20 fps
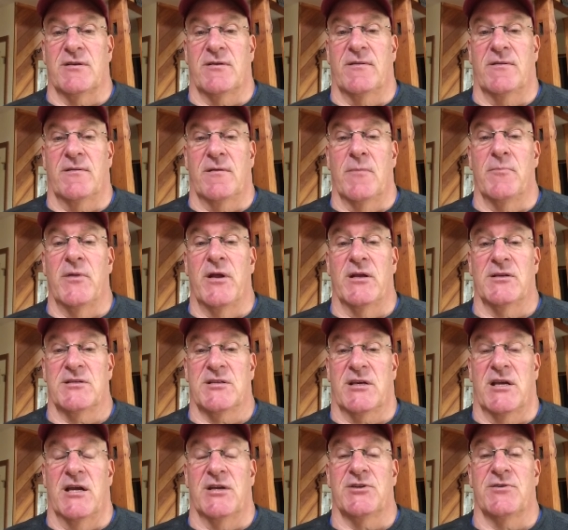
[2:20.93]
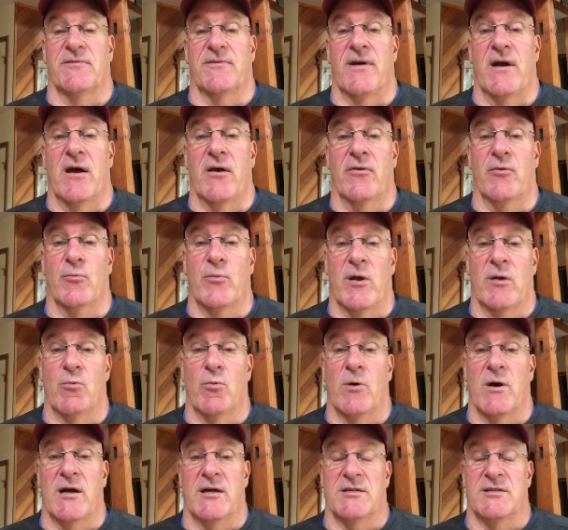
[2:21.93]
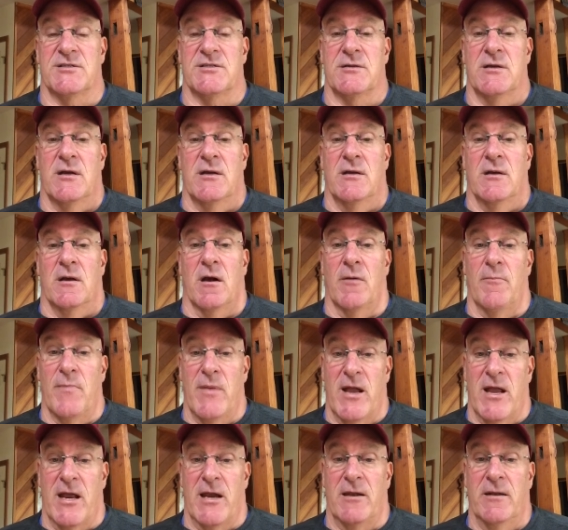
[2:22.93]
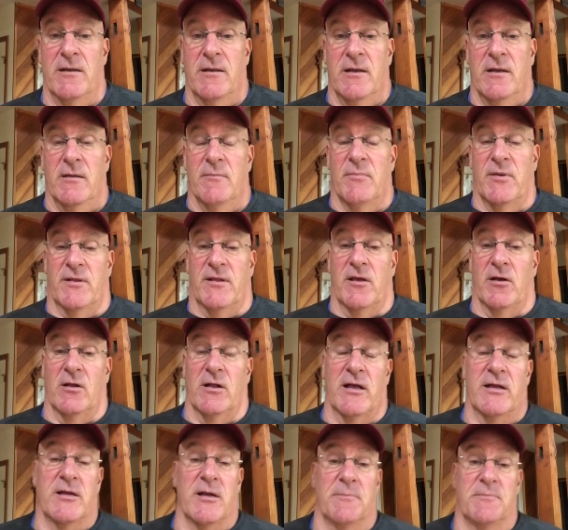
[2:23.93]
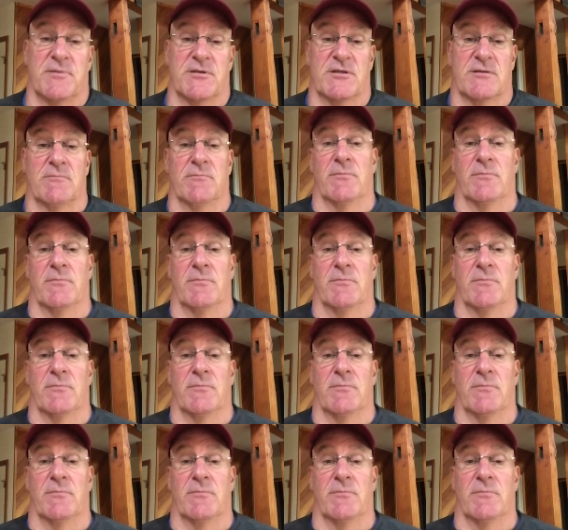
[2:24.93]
thumbnail sketch of how the red wines are made, but they'll end up,